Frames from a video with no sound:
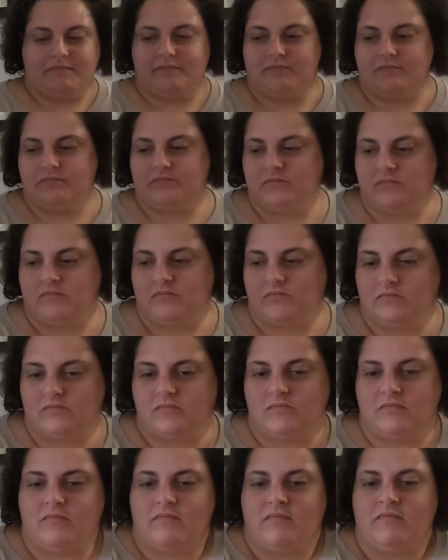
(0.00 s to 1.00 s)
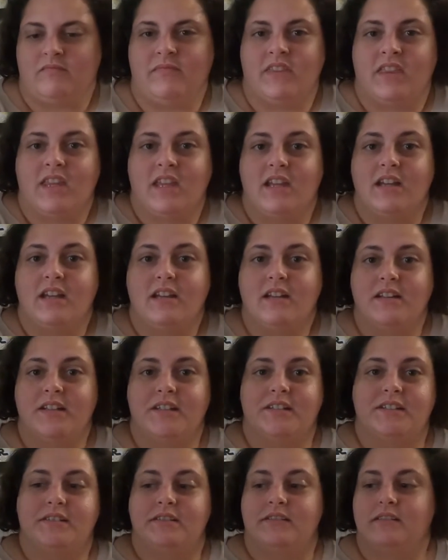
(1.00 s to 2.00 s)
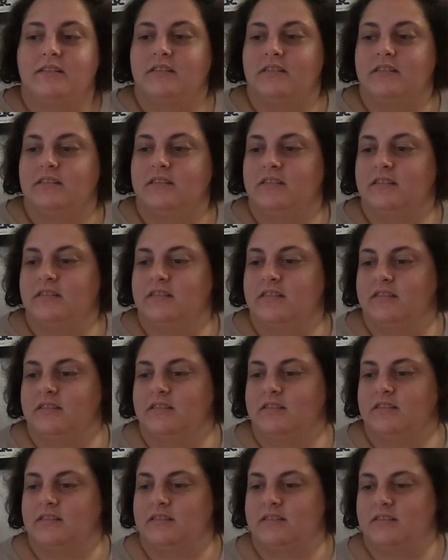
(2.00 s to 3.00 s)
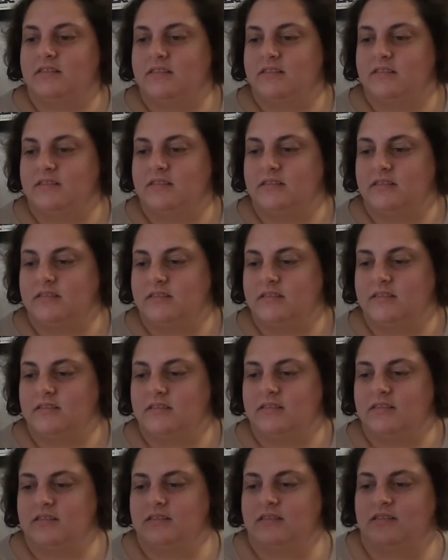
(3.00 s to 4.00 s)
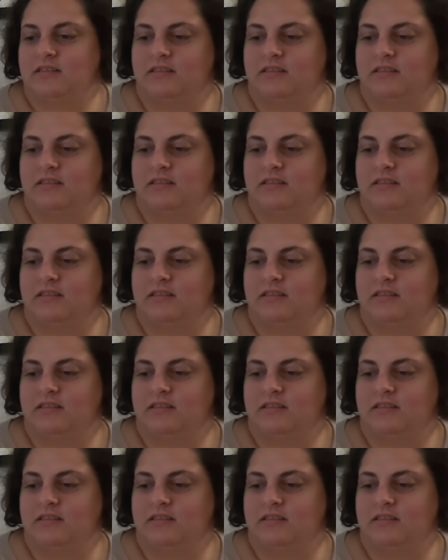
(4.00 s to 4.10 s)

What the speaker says: No words are spoken by the person on screen.